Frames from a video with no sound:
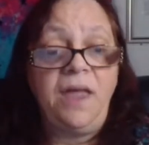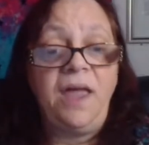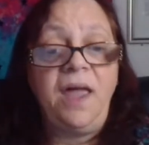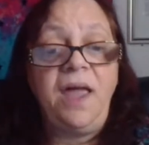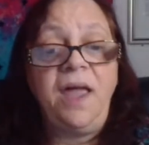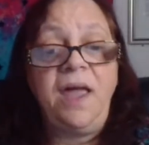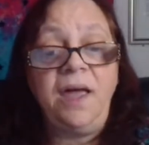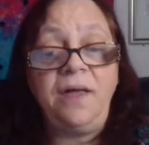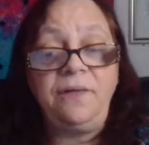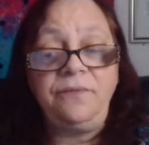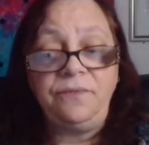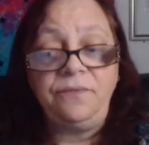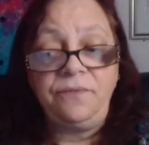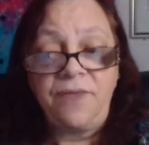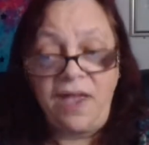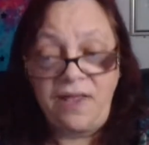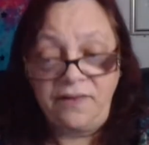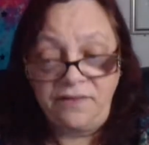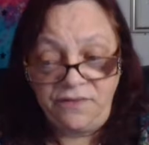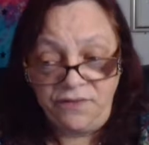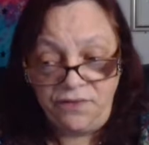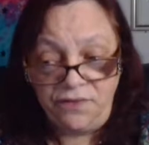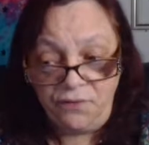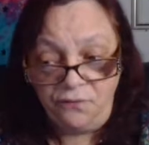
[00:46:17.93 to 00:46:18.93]
And
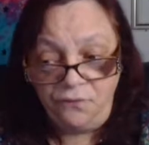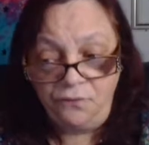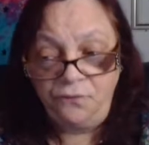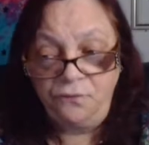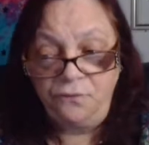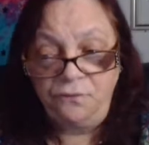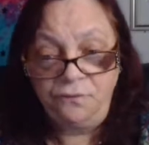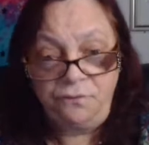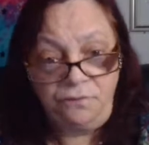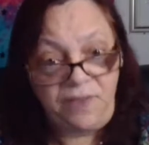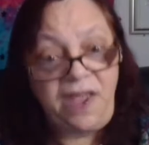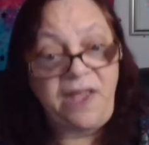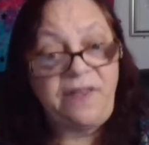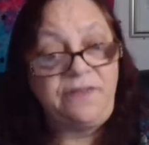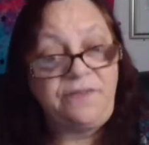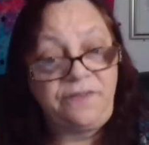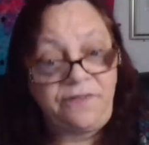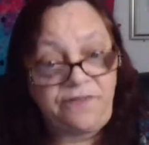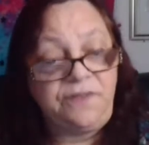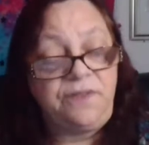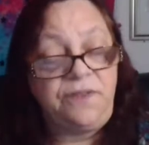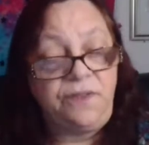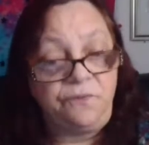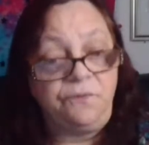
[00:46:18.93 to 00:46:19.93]
that's the
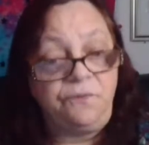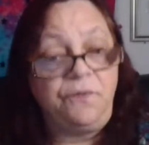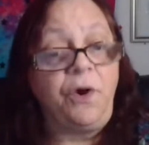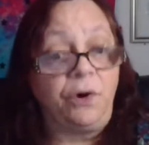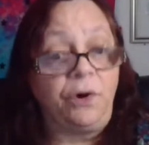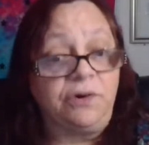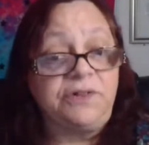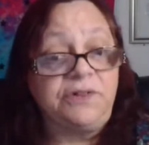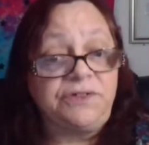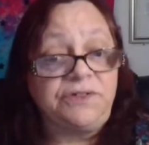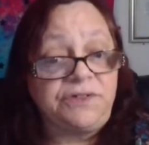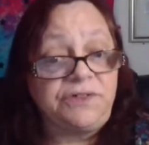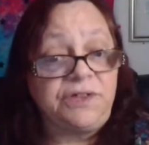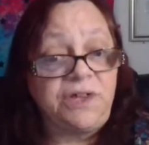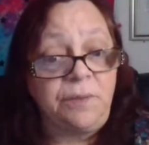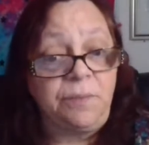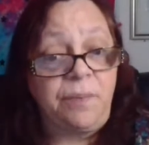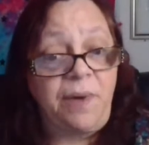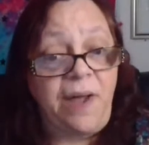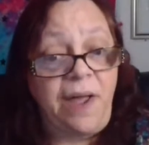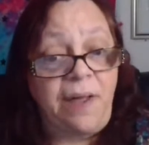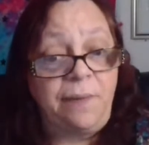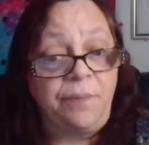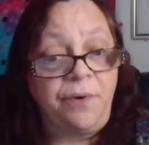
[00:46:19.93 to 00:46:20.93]
verse in the
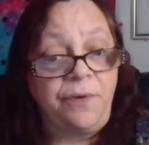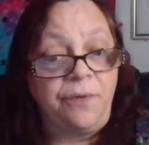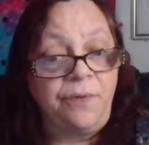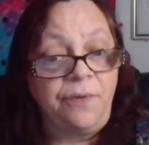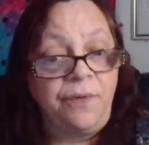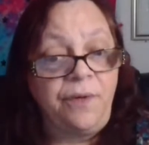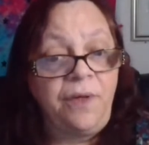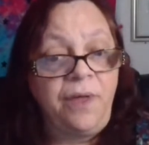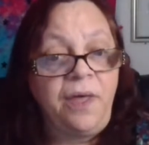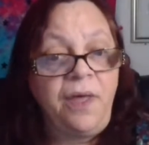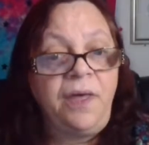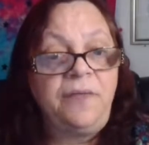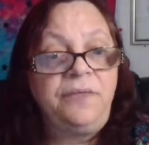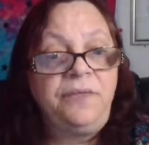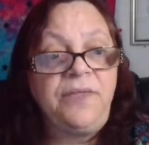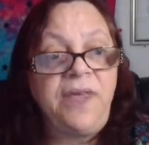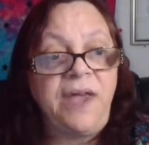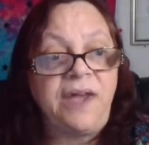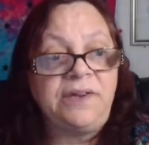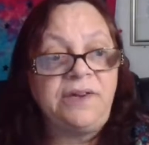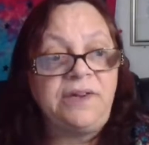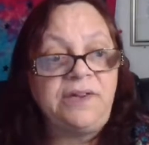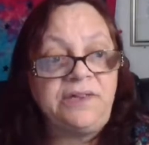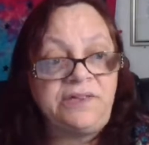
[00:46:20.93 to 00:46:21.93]
Bible
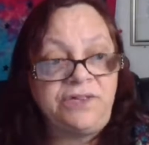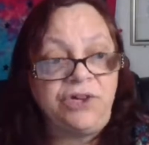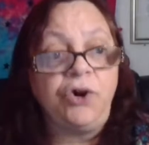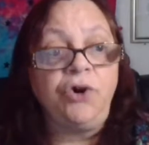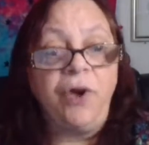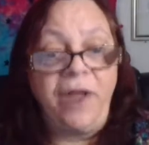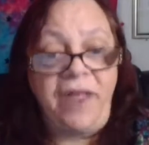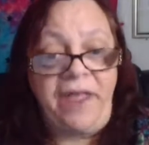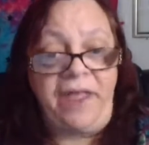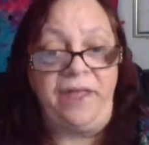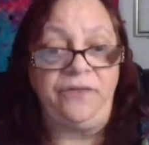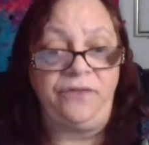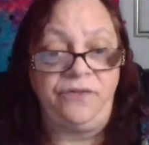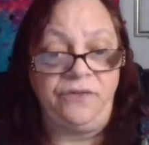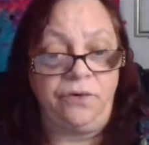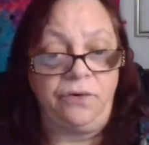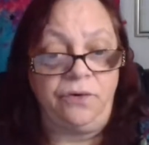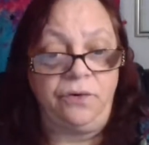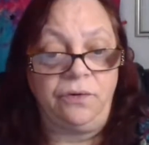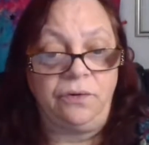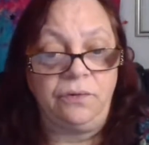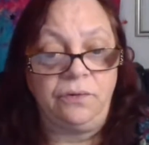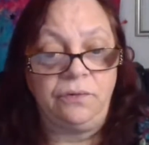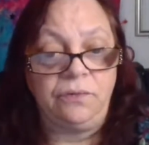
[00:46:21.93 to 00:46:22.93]
that is her answer.
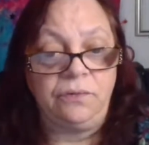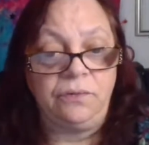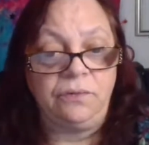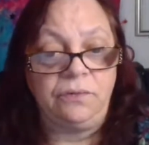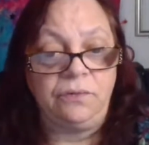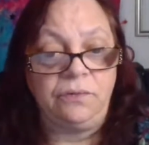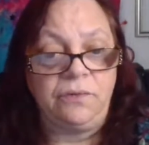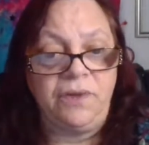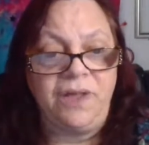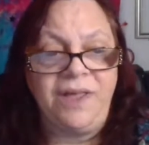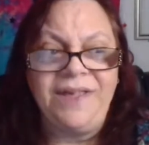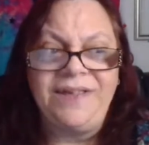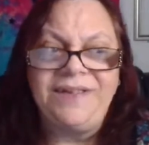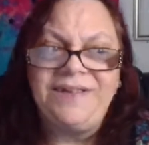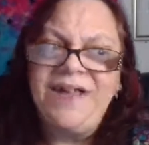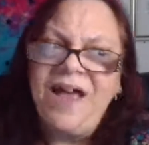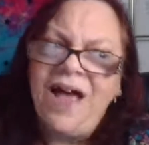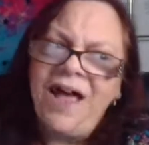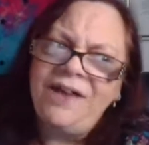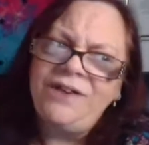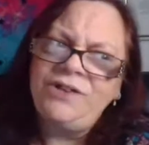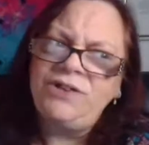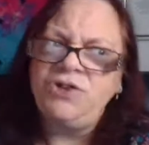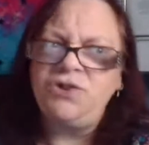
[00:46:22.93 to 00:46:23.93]

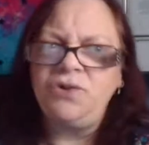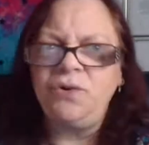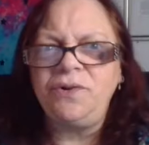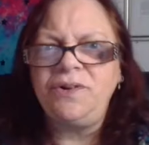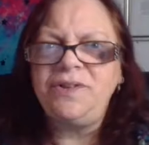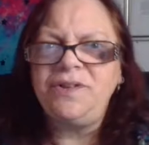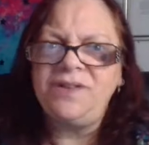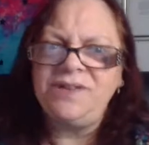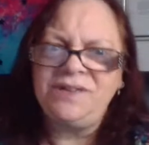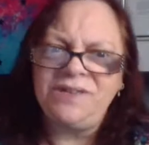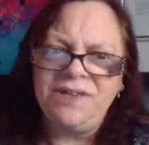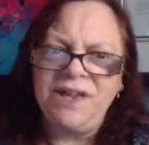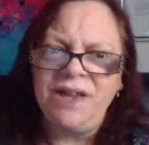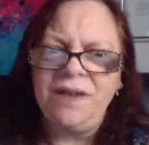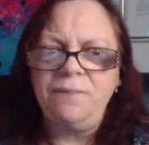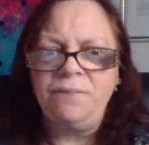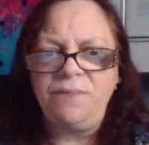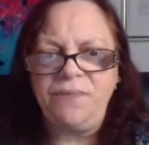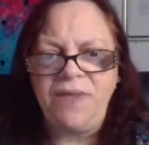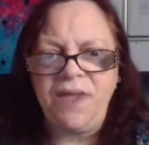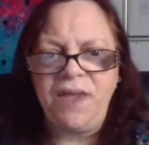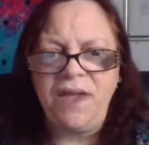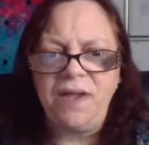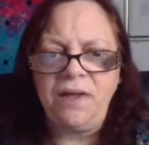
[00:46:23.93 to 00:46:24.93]
Kind of sort of the same
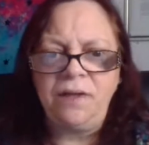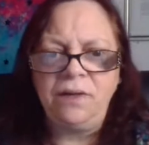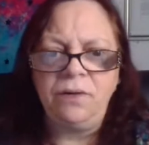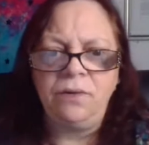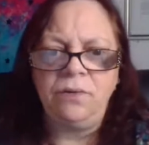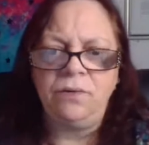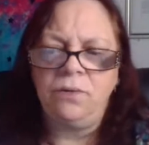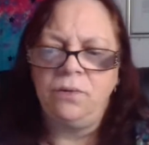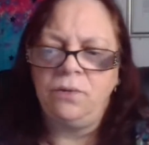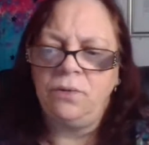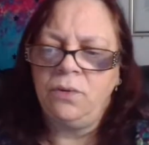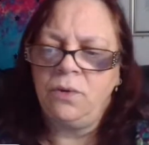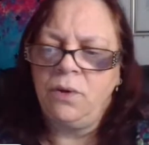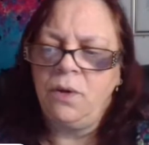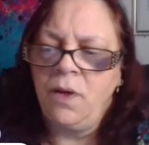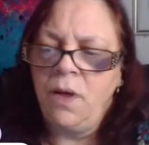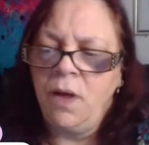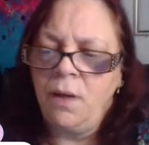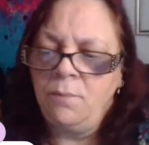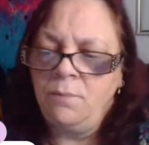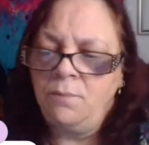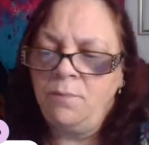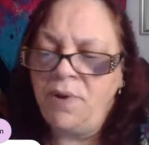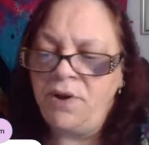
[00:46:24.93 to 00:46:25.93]
thing,
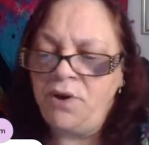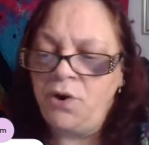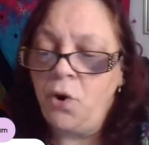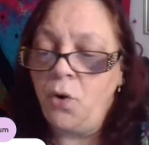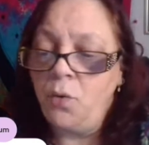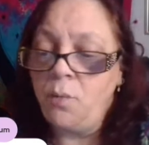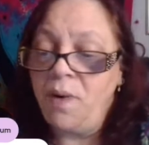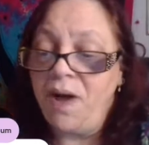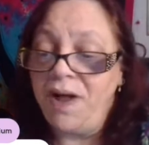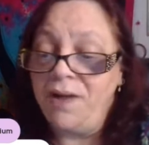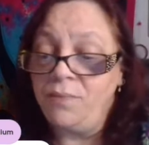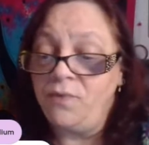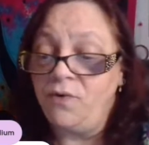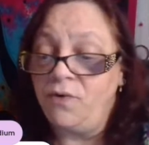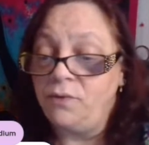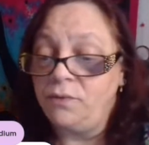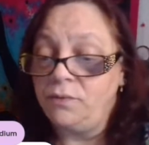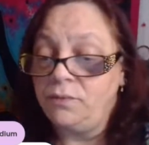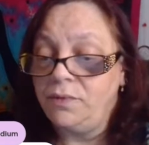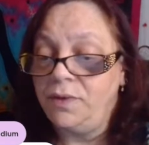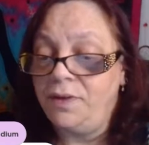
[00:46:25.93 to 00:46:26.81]
but no Bible.